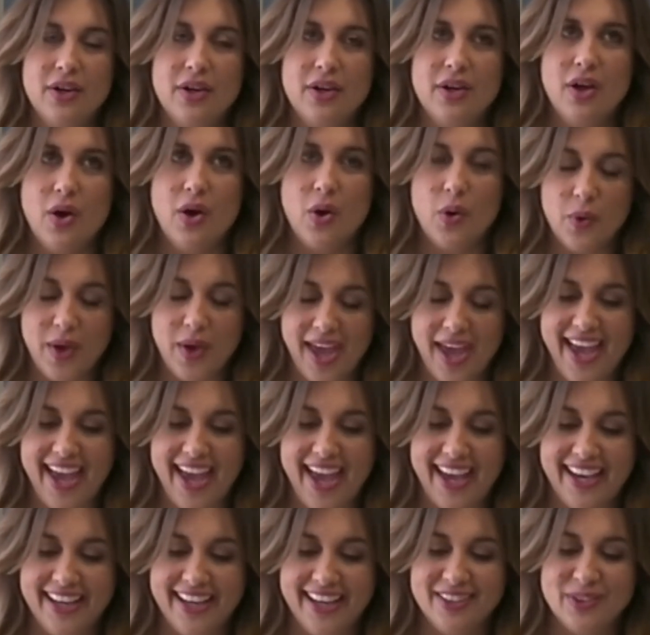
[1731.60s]

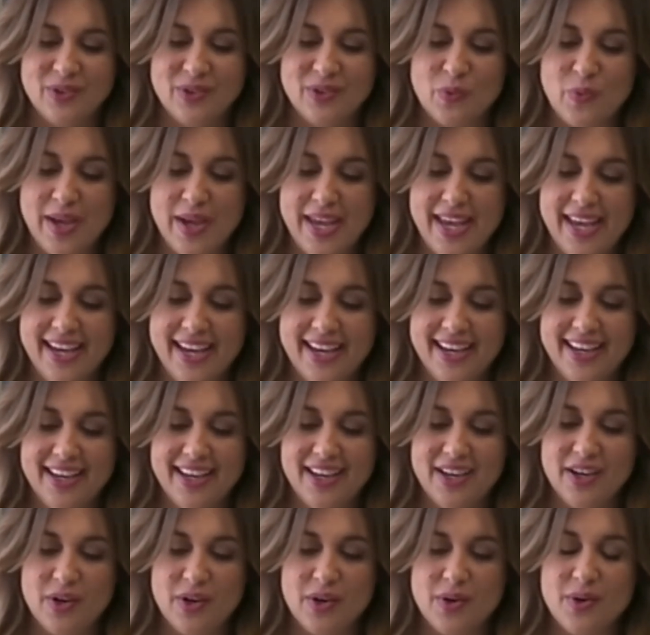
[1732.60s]
okay, we
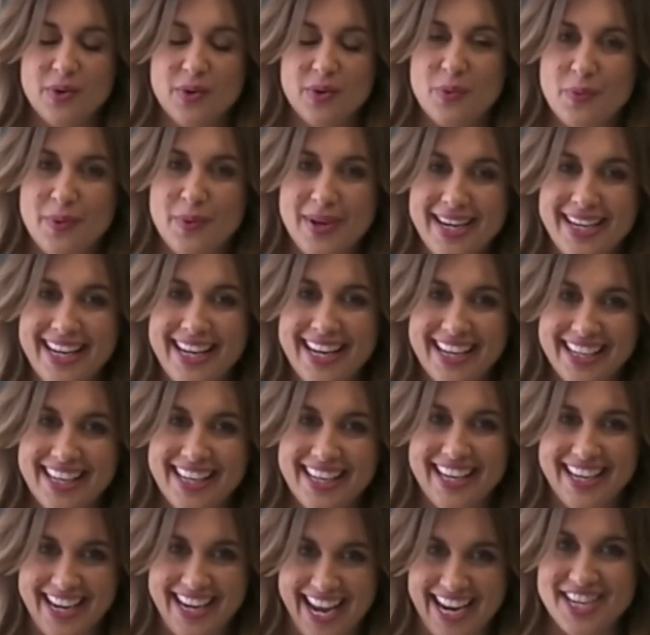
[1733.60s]
need
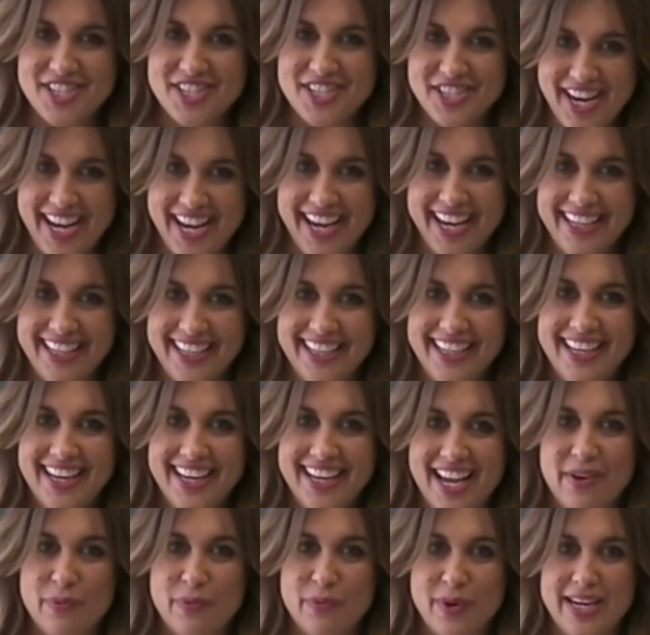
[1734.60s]
connection,
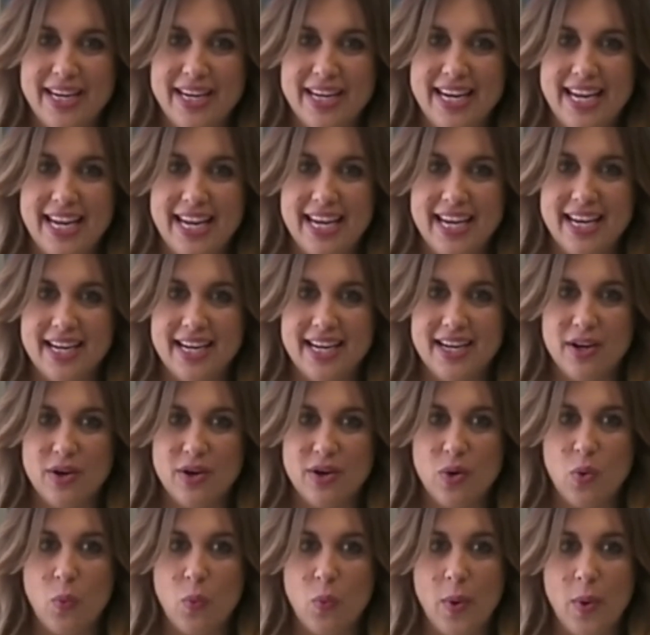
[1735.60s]
and we need
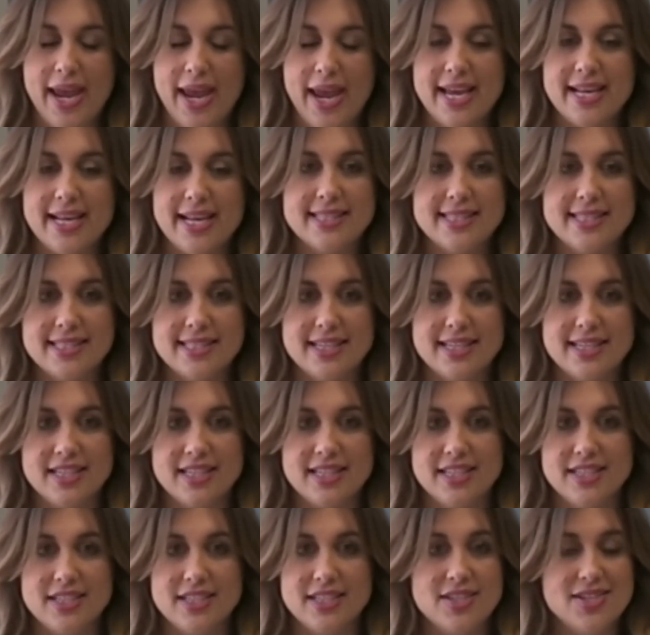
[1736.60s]
ways
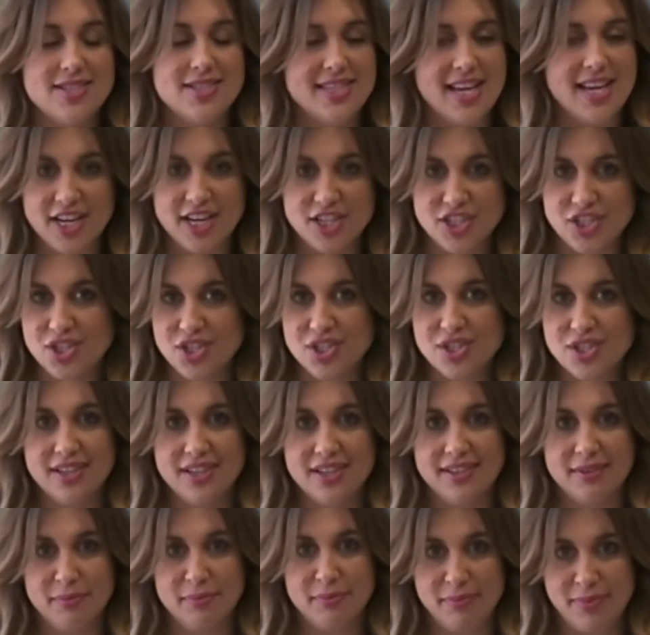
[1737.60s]
to touch
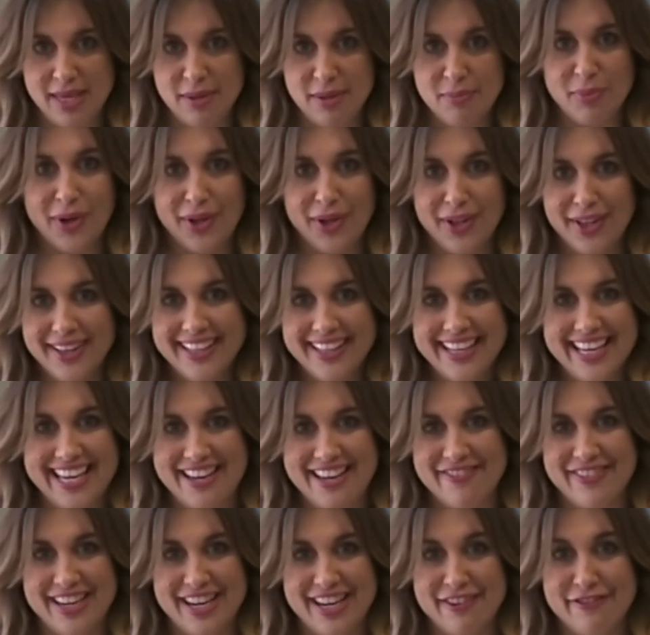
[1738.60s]
people,
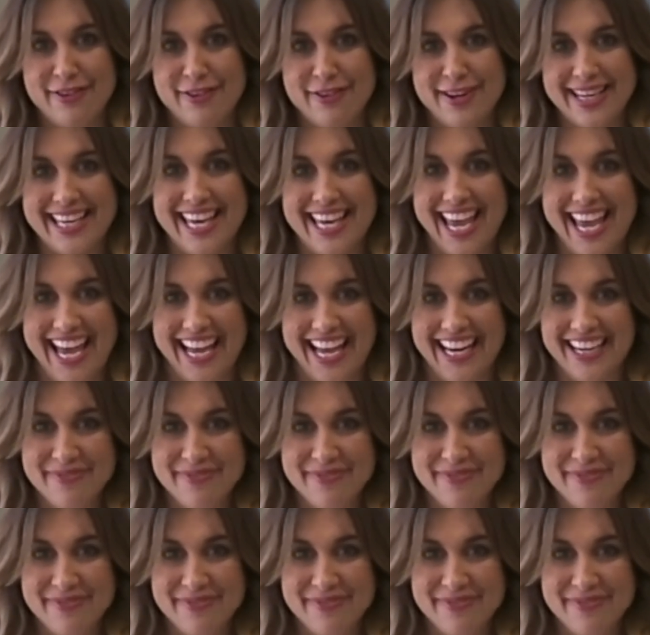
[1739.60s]
even if we can't